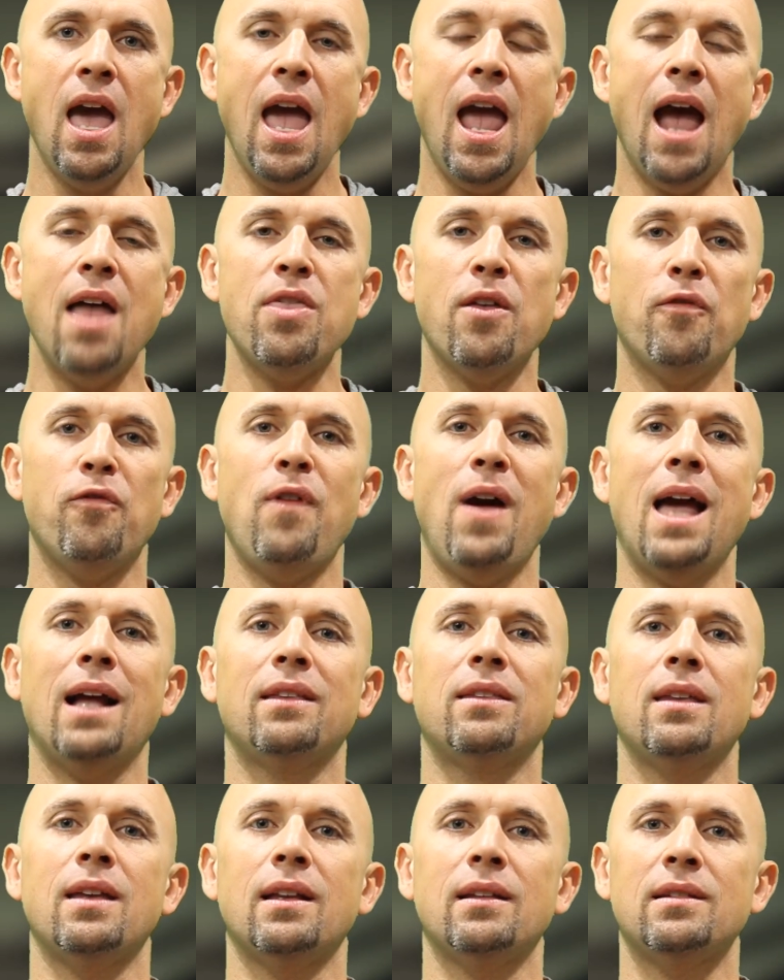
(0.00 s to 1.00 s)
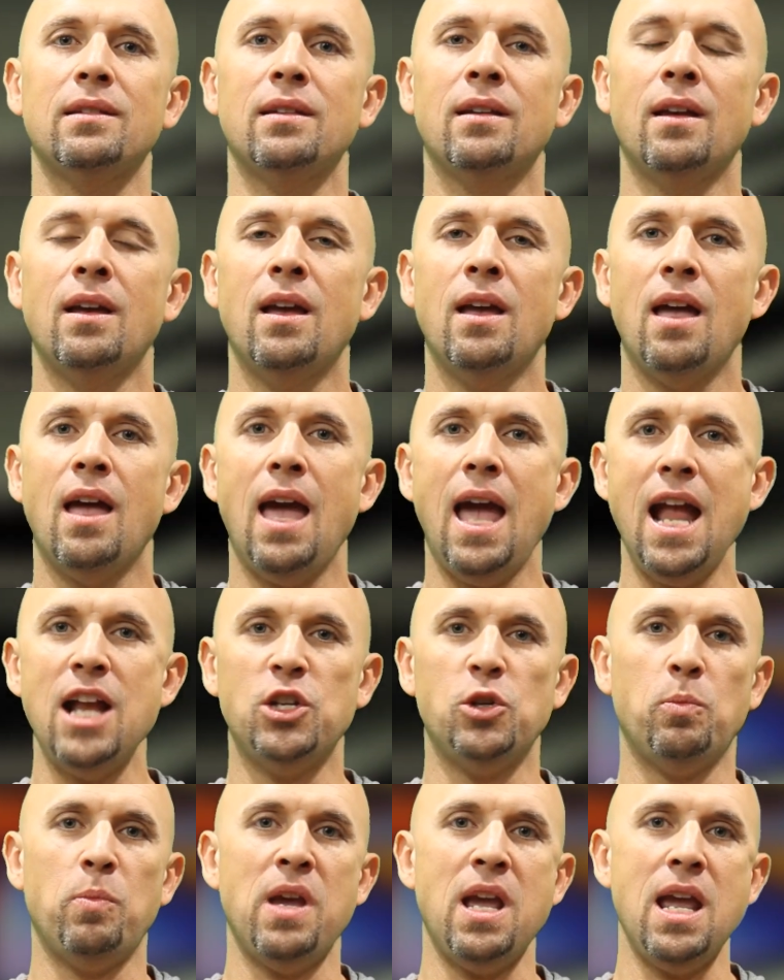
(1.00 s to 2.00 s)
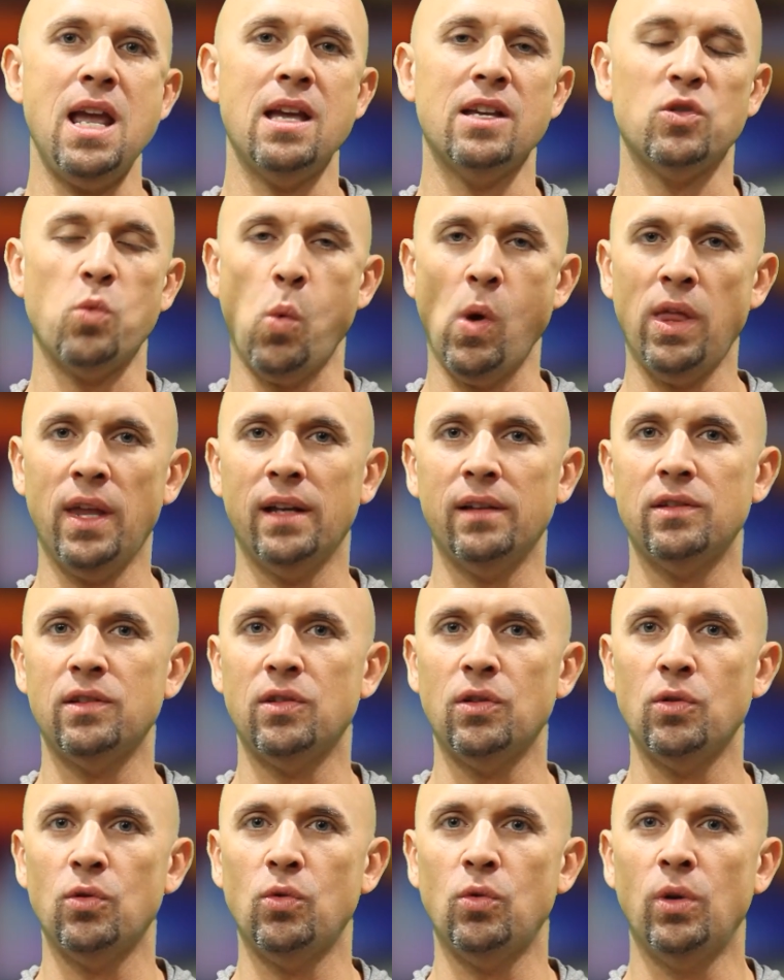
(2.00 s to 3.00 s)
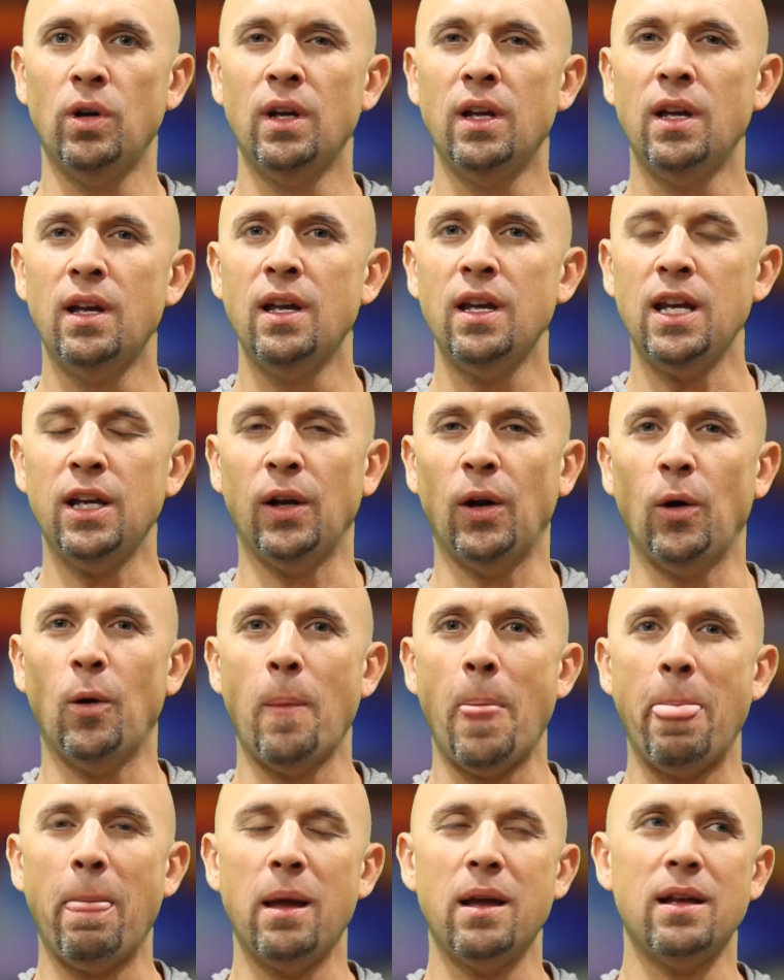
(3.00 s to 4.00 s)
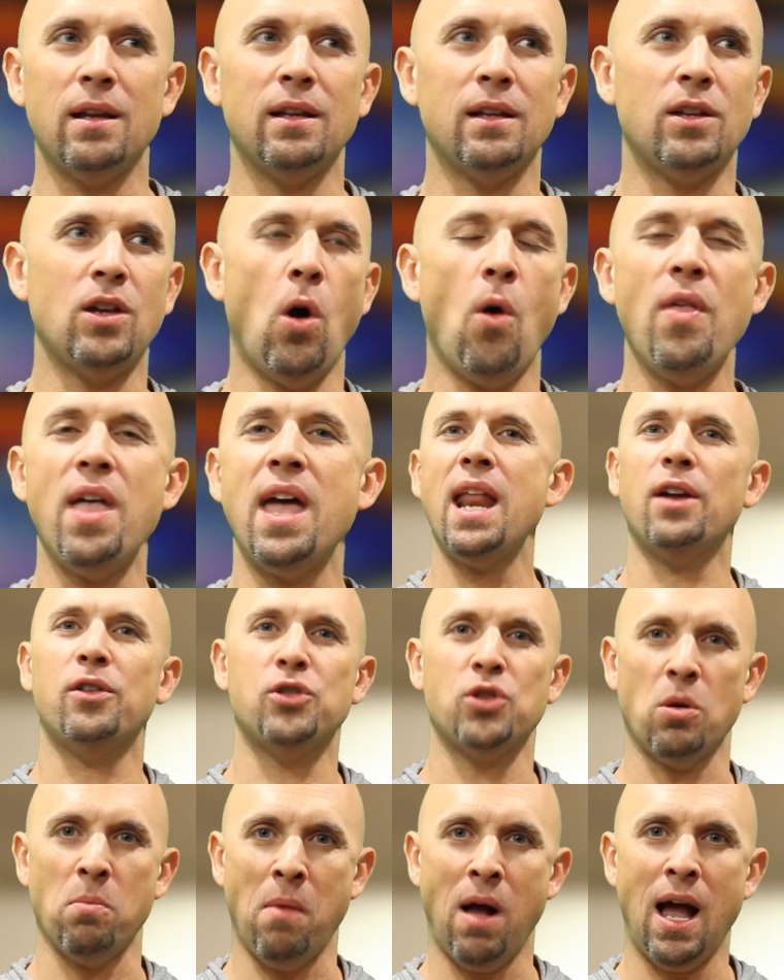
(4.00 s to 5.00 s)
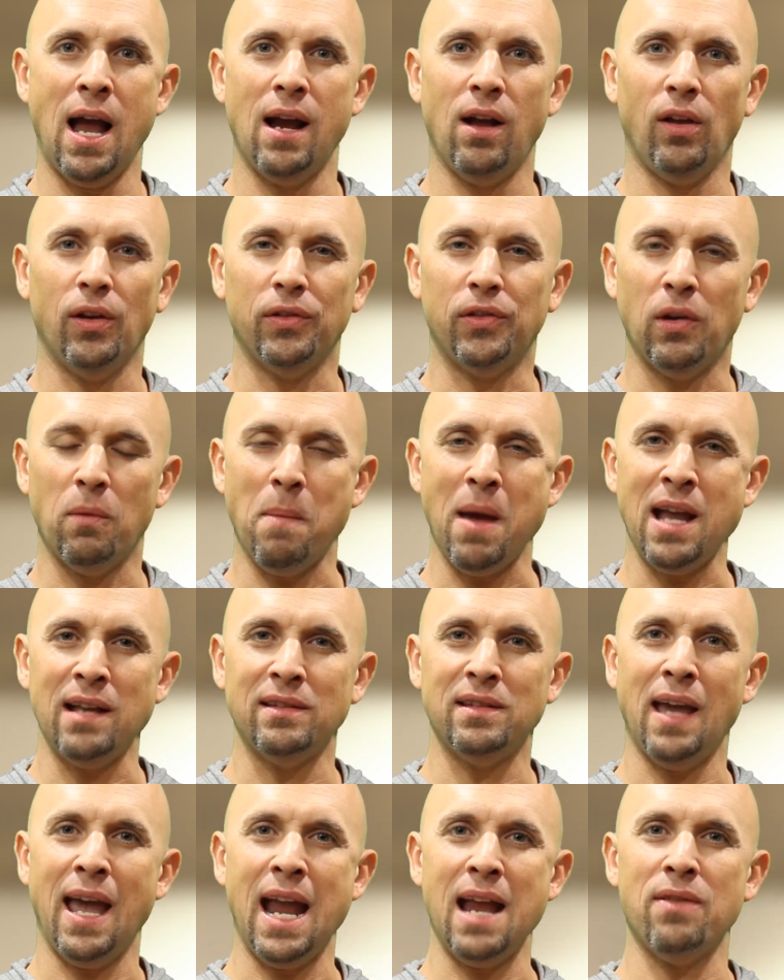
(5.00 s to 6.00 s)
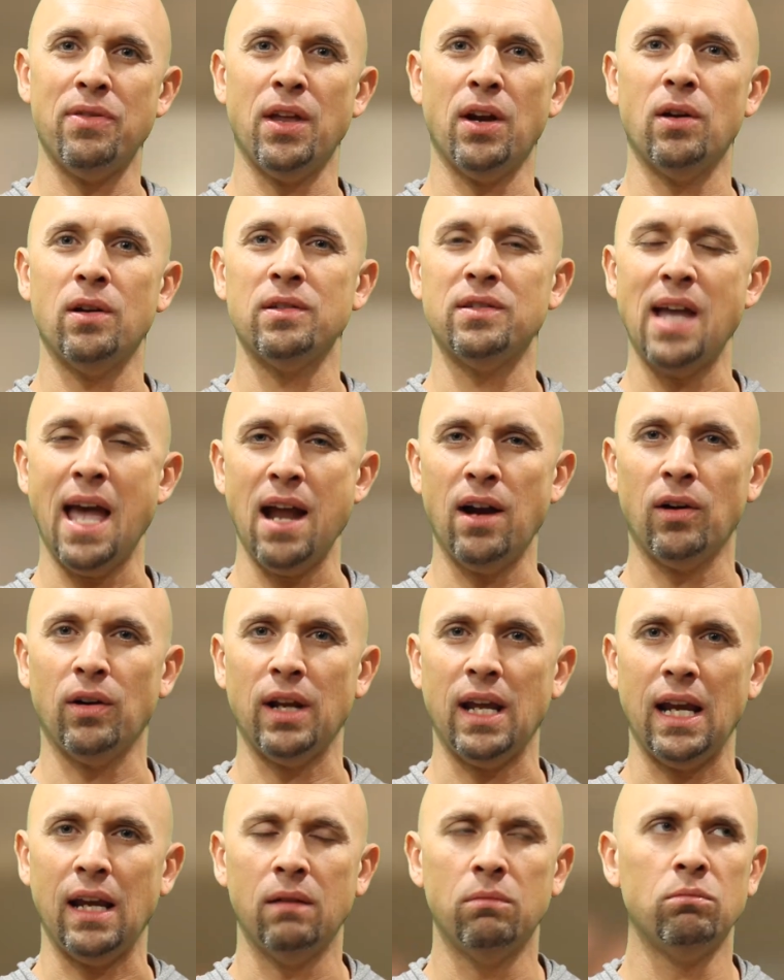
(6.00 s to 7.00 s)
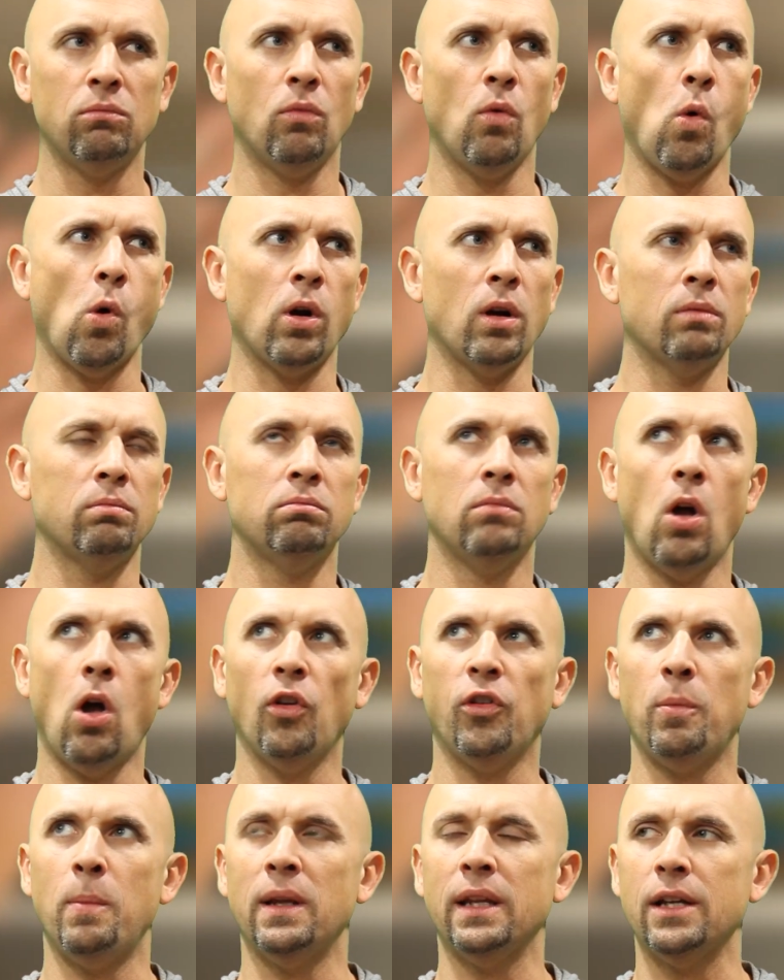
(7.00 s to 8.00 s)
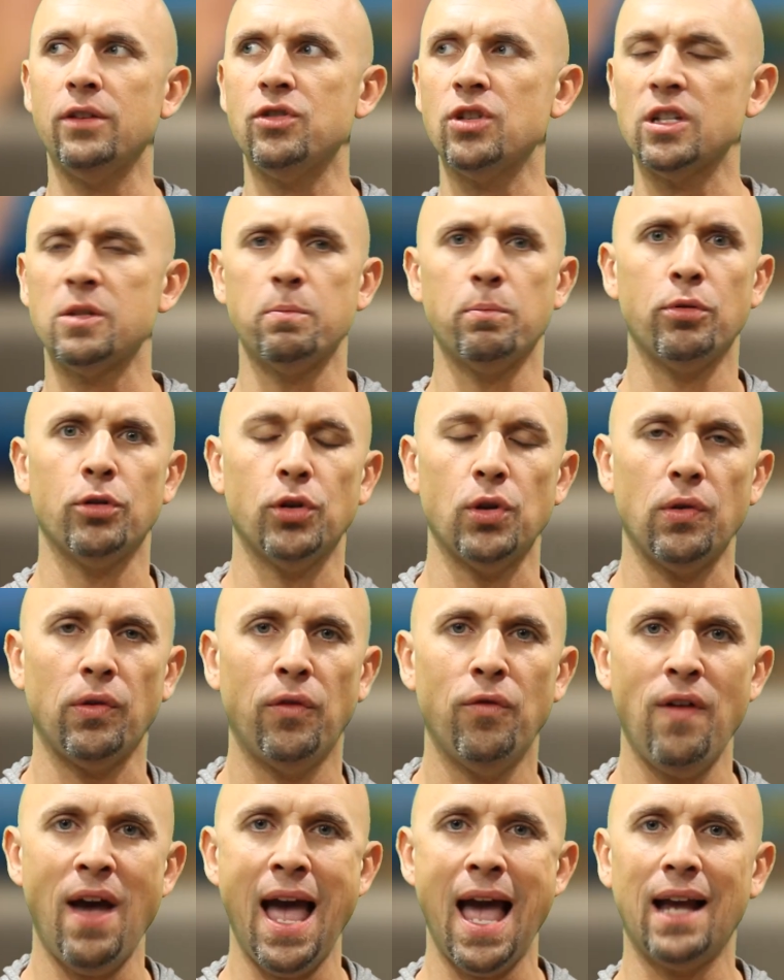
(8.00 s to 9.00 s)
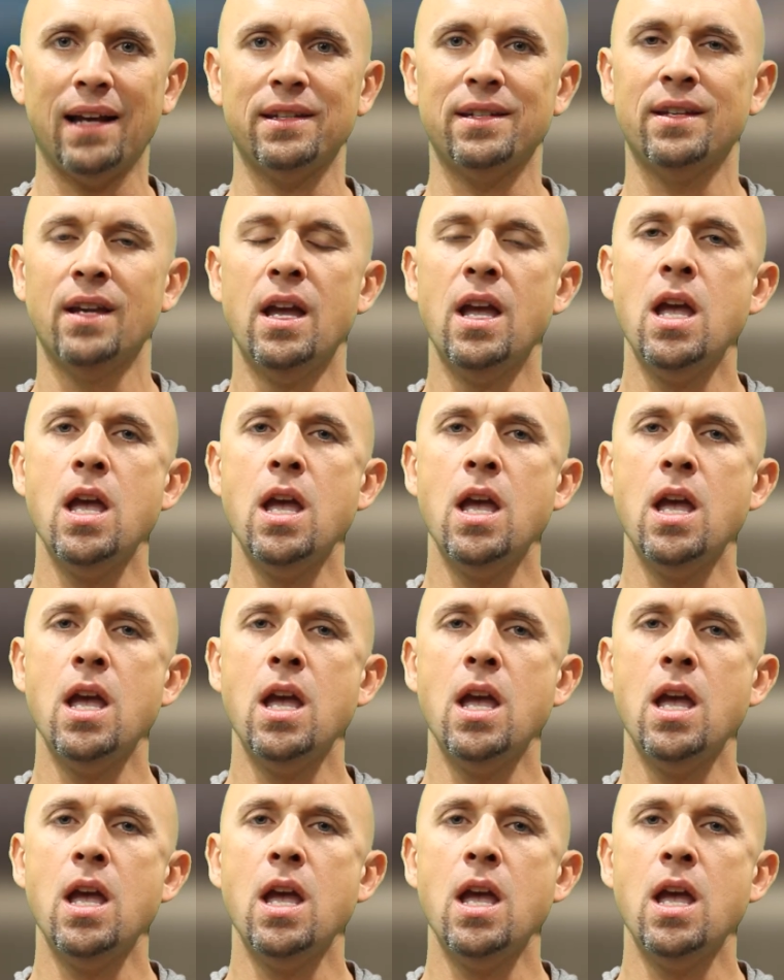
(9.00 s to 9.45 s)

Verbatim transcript: And the fact that HP is willing to, you know, go extra mile to maintain their integrity or ultimately just produce facts